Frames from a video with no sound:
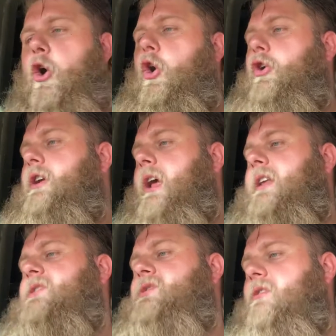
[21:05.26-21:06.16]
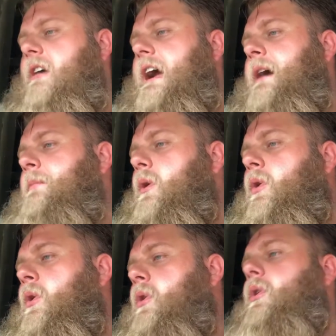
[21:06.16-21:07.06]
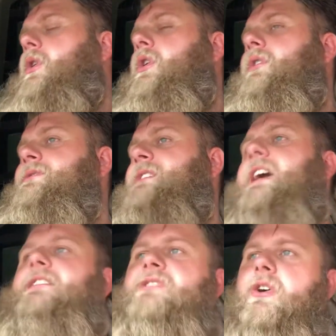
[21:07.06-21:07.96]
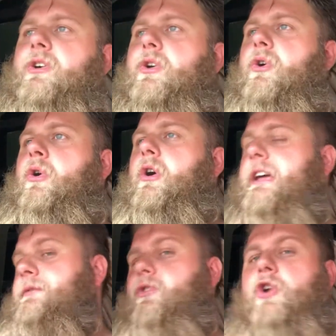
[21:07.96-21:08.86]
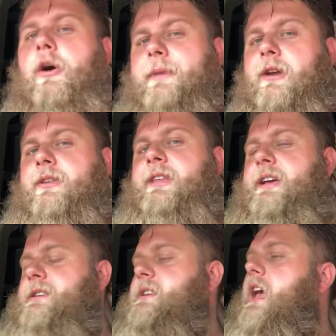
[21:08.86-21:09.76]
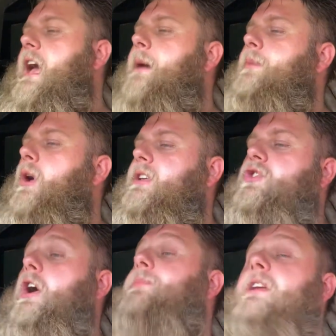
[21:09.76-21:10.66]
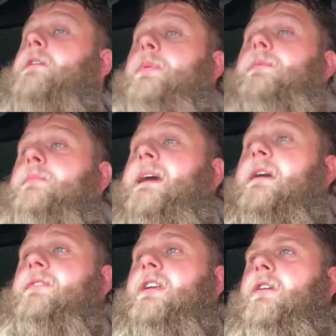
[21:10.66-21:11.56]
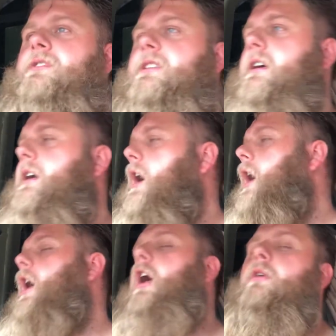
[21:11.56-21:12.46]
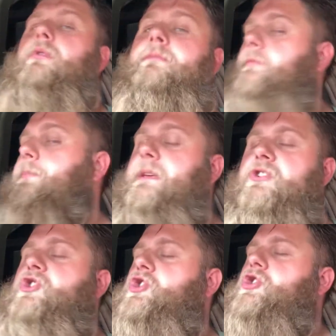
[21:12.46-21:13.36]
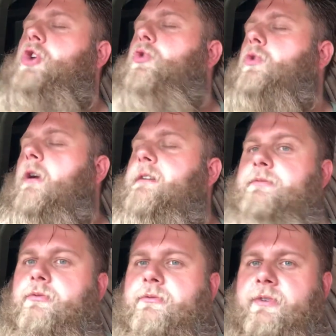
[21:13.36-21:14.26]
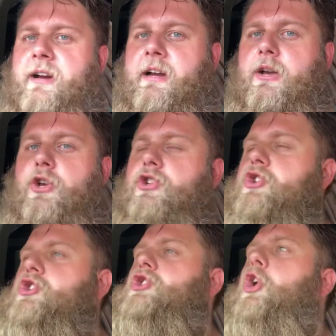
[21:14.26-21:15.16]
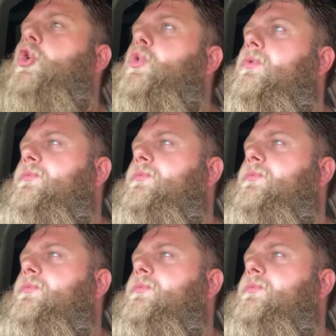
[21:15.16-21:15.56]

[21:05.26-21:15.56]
on Instagram or on TikTok or even comment on this and be like, Chubby, need to make a video today. I would be so grateful for that. So